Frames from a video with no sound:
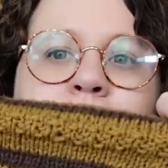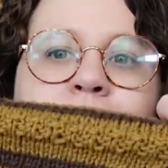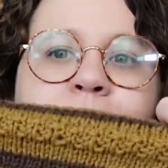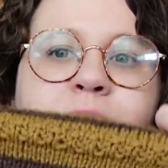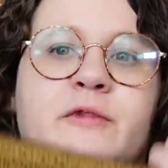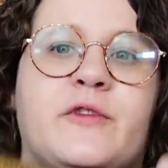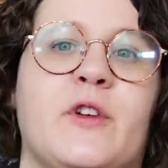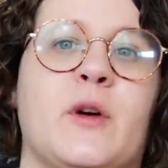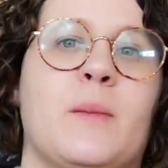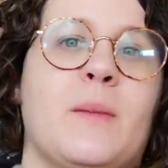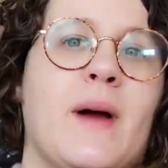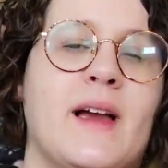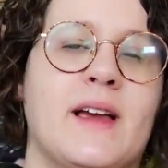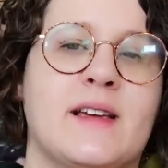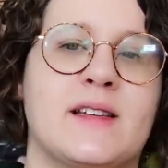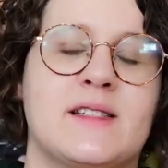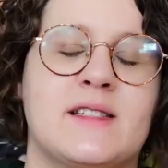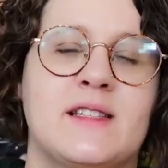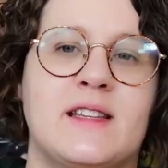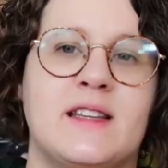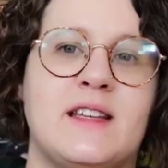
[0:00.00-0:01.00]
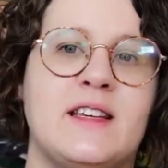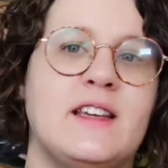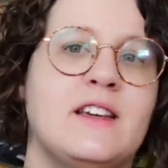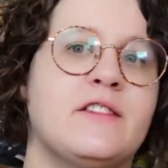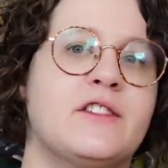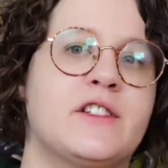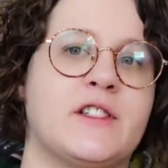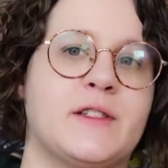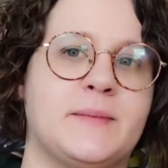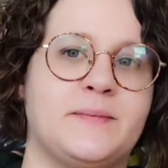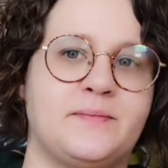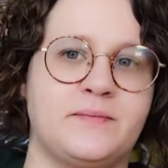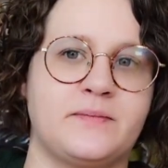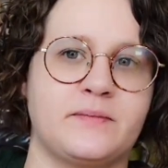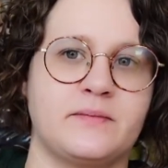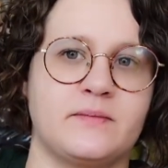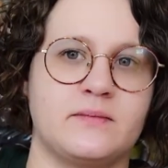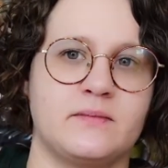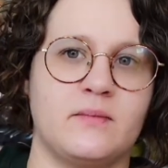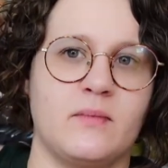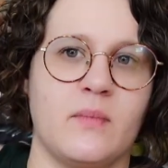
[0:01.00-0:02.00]
for my sleeves
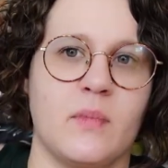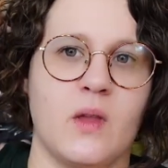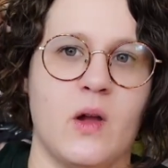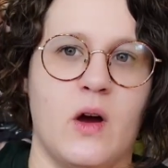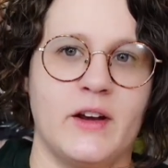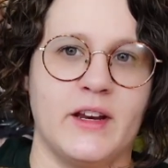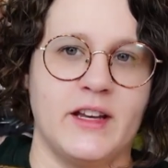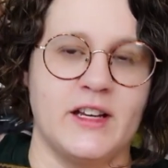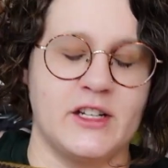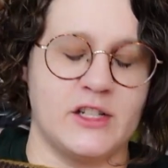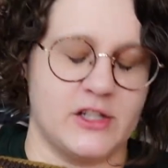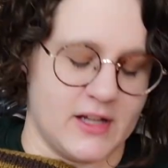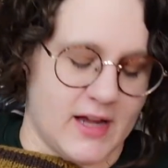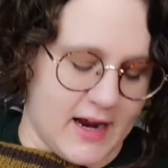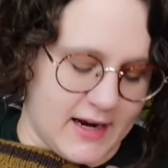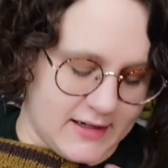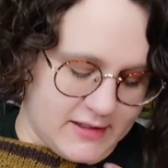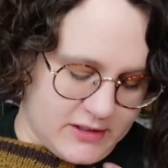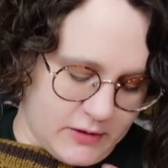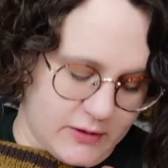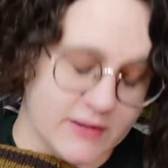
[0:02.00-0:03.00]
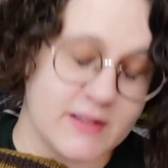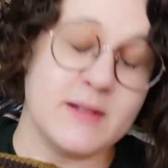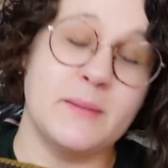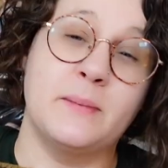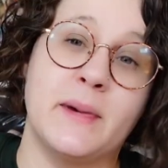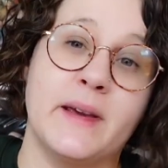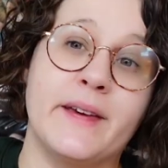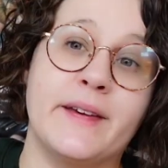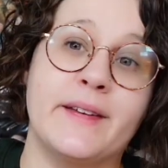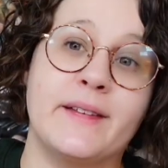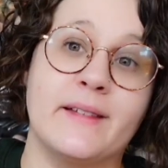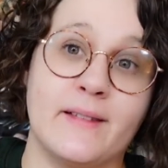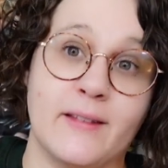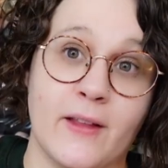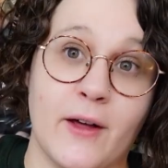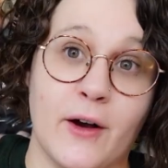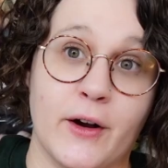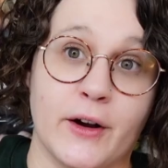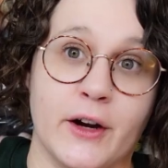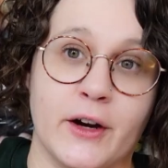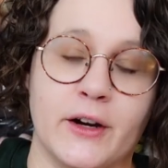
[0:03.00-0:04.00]
on each side. So it's a bit
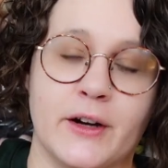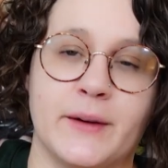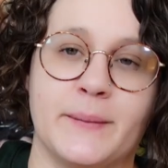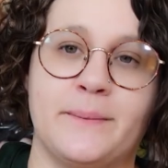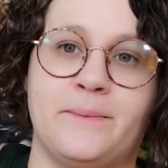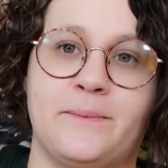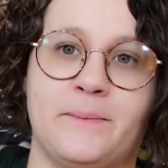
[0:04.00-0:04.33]
longer.